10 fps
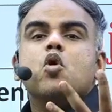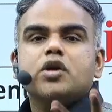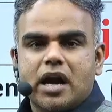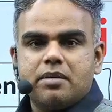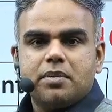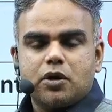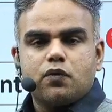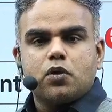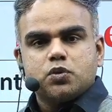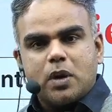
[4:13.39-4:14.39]
time. But of
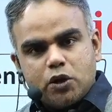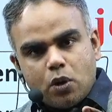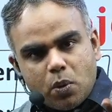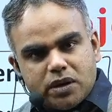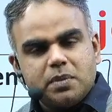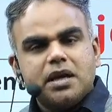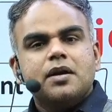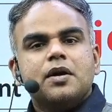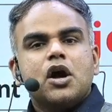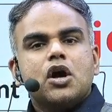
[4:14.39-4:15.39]
course, when you are with me,
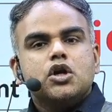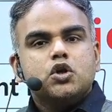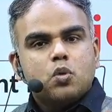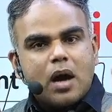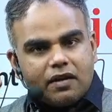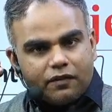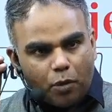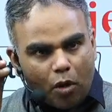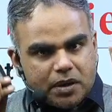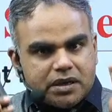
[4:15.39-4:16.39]
you have
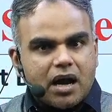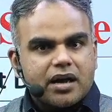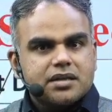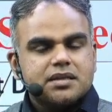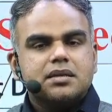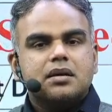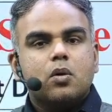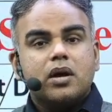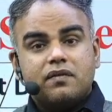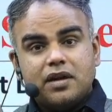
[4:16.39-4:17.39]
proper targets.
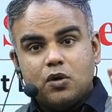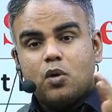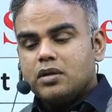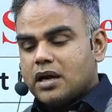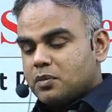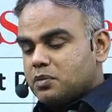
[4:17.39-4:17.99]
Okay, we know that